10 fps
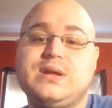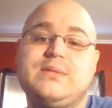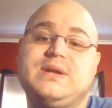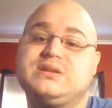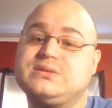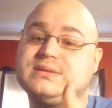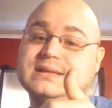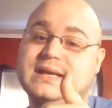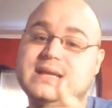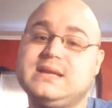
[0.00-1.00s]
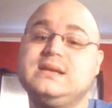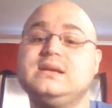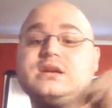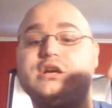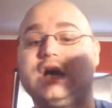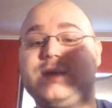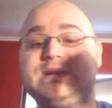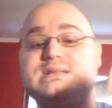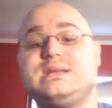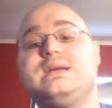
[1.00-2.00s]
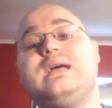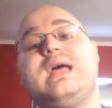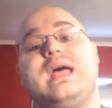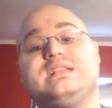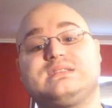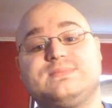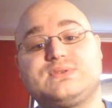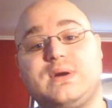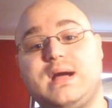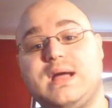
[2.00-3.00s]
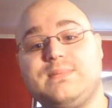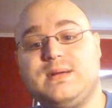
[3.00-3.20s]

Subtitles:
Make sure to like, comment, and subscribe.